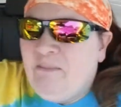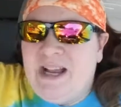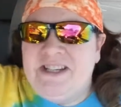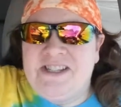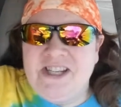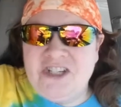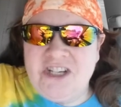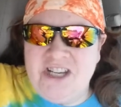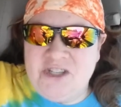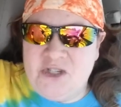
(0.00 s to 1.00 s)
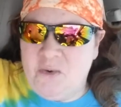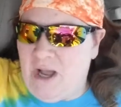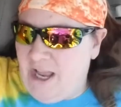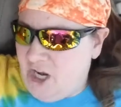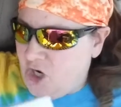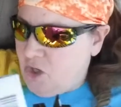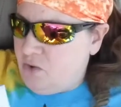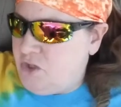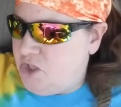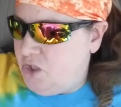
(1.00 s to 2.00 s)
my decision is do I
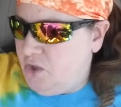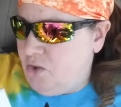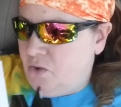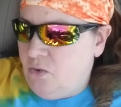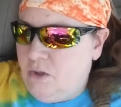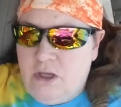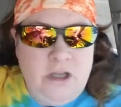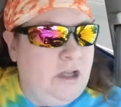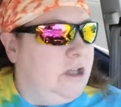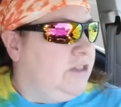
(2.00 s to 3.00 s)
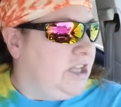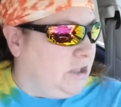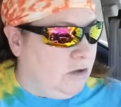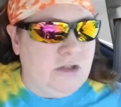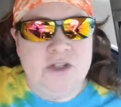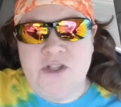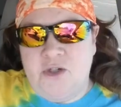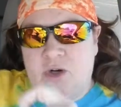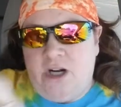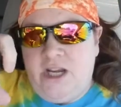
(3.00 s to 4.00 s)
go to the local
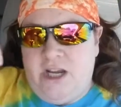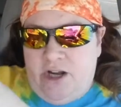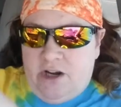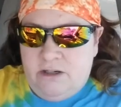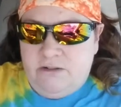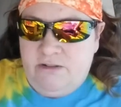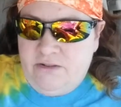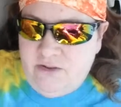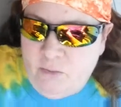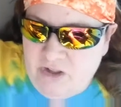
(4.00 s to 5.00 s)
store here, the